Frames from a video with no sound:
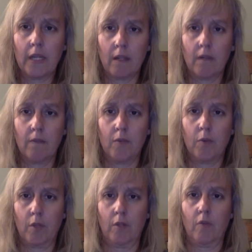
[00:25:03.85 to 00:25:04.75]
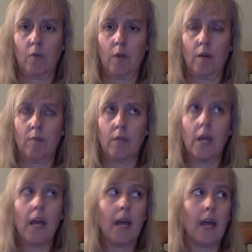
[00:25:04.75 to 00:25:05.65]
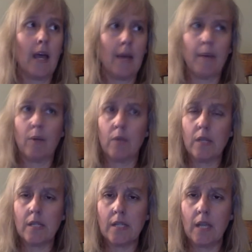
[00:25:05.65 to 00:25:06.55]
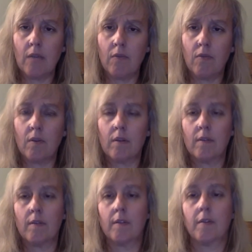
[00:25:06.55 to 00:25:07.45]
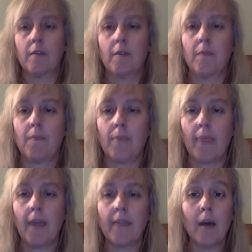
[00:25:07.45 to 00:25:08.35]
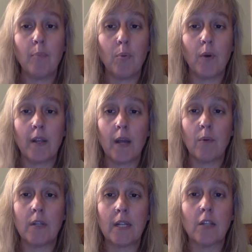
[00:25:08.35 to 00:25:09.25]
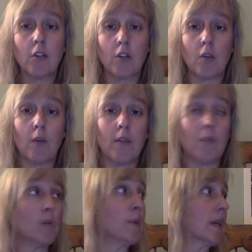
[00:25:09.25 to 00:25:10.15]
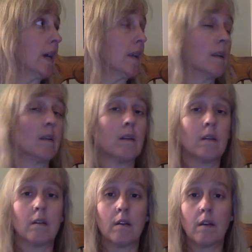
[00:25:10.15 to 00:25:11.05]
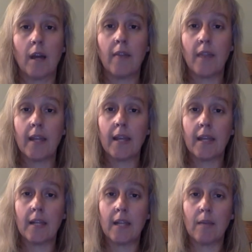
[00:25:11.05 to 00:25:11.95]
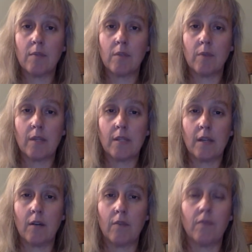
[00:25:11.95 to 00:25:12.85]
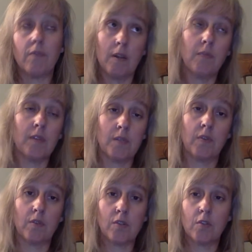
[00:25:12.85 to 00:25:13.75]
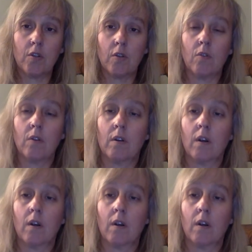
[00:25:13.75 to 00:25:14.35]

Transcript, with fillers: uncomfortable and overwhelmed. Am I really safe? At that point, I would need to look around the room again. And then I can name to myself, if this feels true,